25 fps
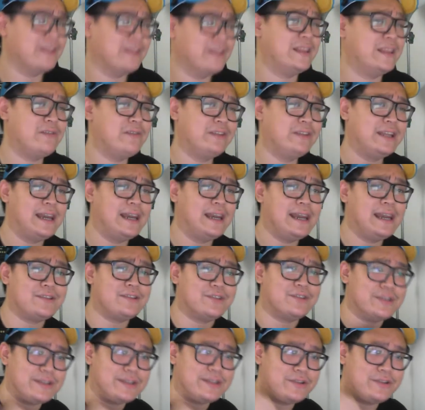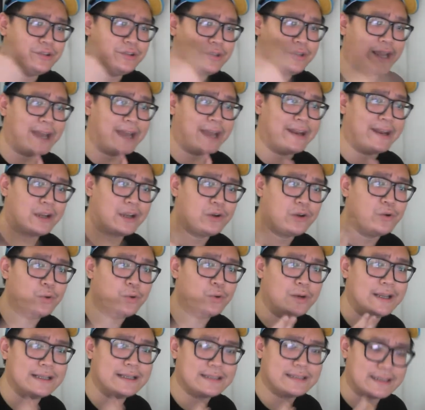Nevertheless, you still do get that
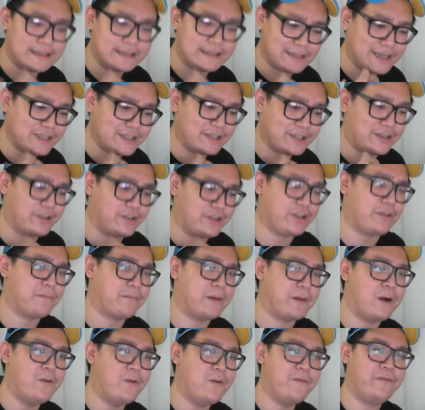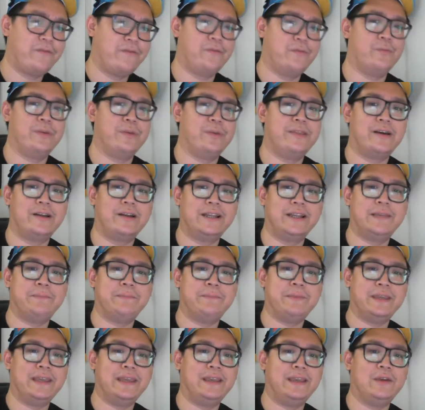cooling sensation in your mouth without it
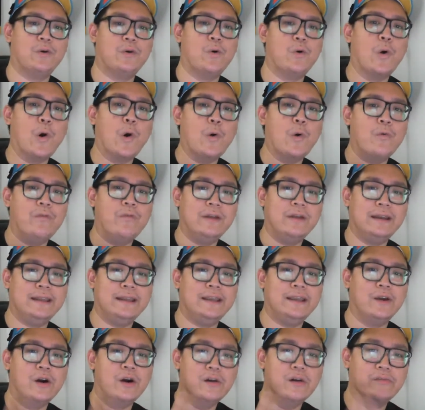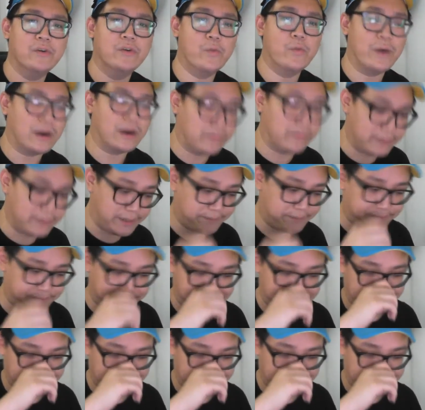being overly overwhelming.